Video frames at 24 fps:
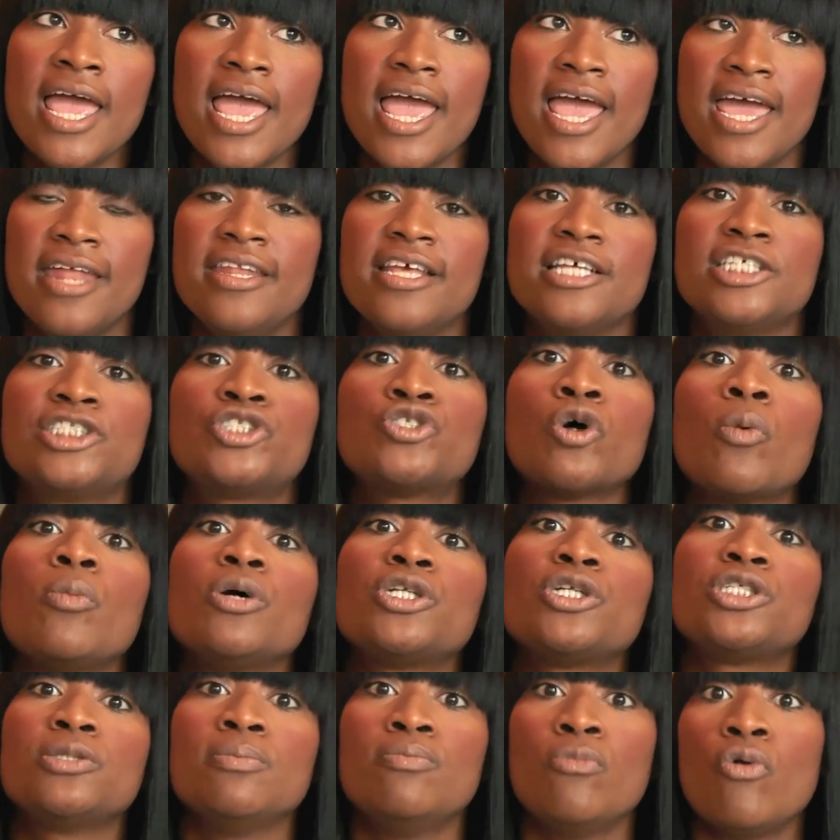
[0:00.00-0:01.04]
And there's so
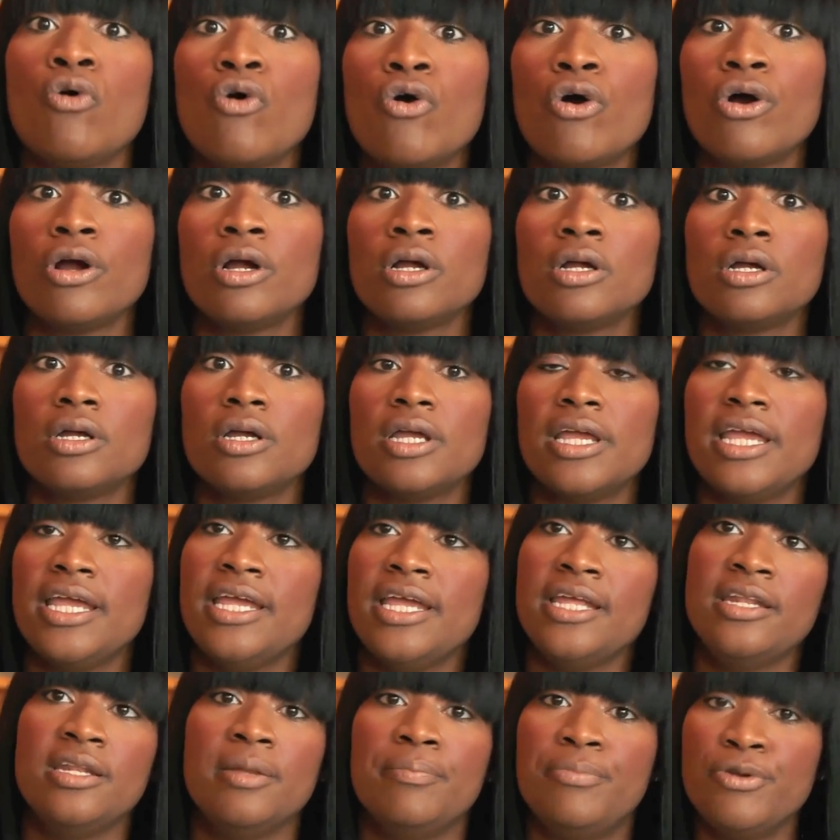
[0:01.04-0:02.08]
much more
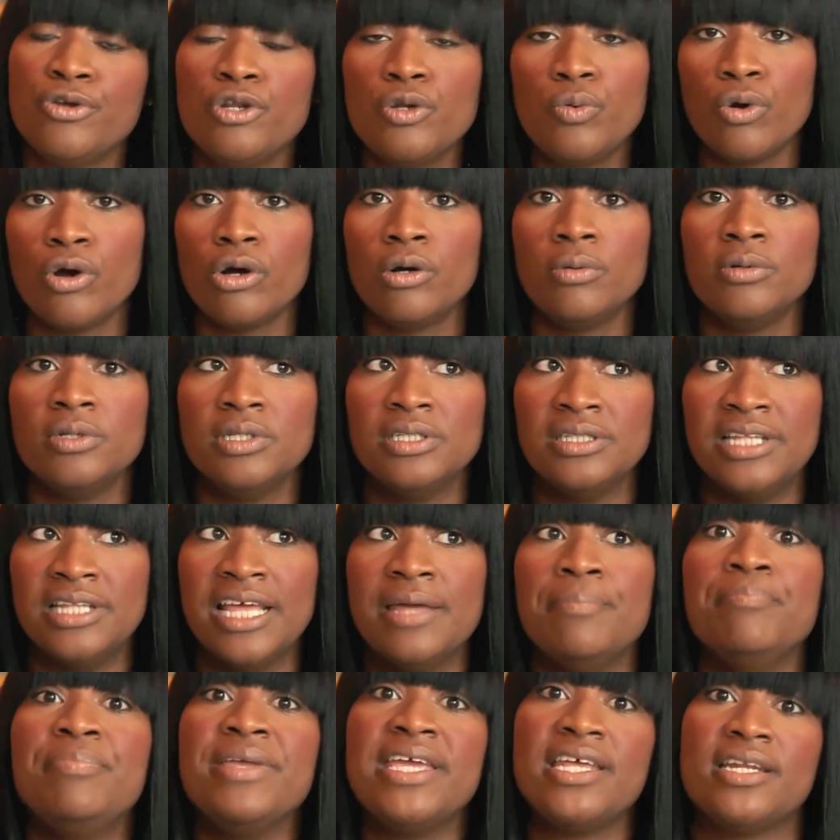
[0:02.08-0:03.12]
in the beauty world
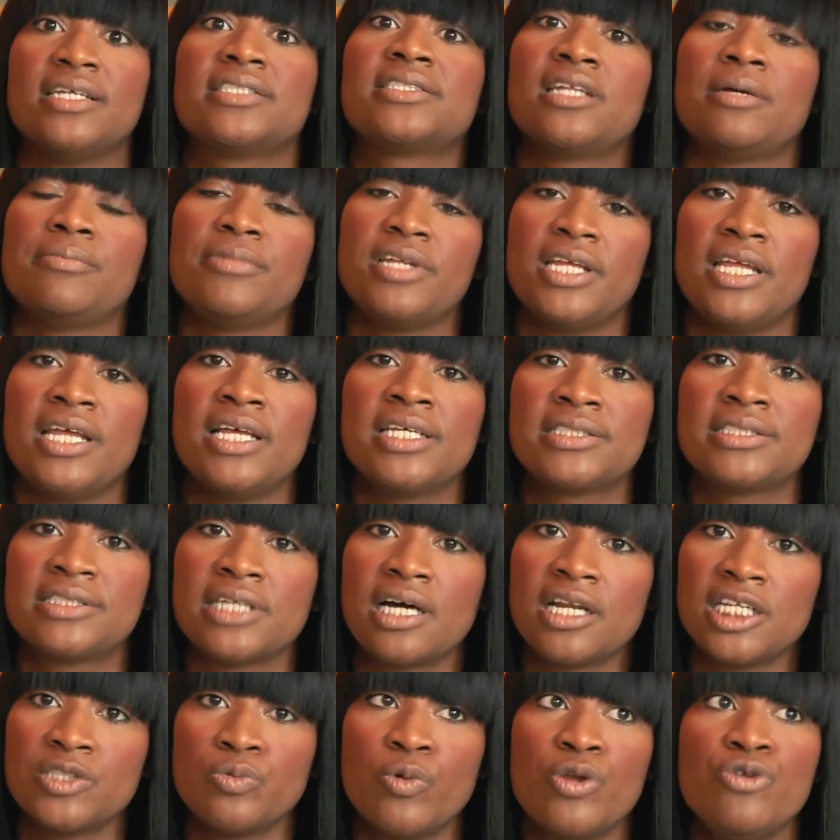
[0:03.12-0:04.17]
than being a celebrity
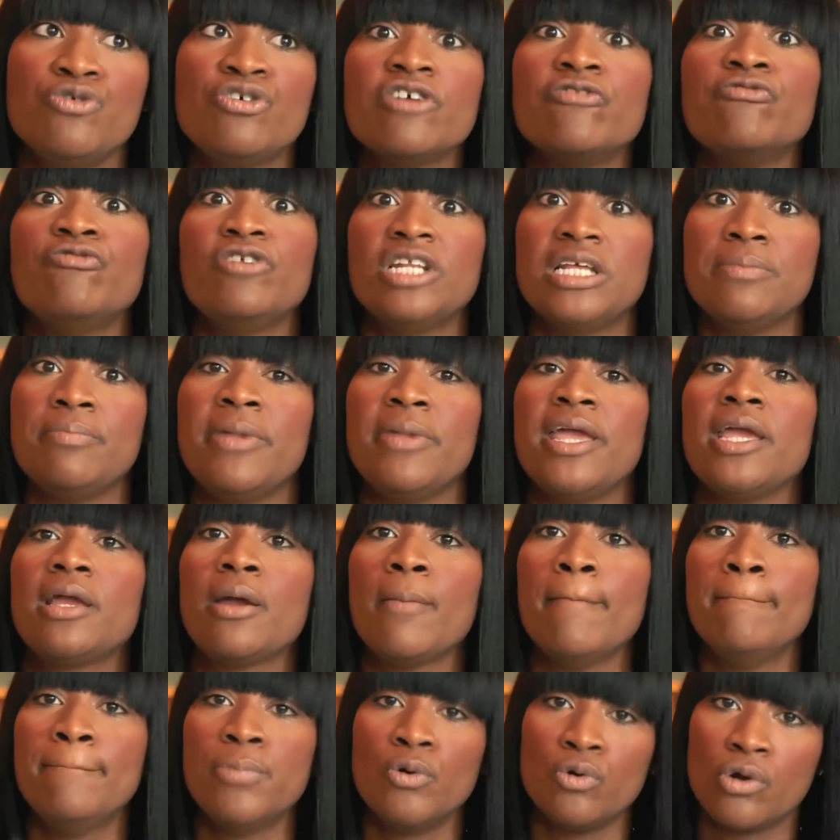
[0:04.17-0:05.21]
hairstylist where you can really make
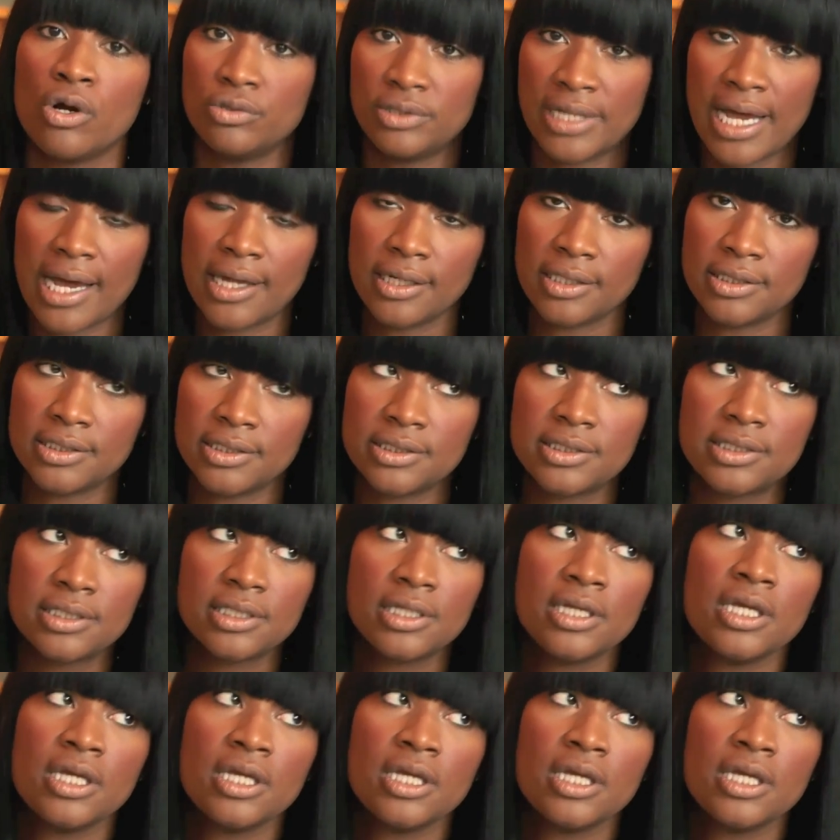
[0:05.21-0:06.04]
buco dollars.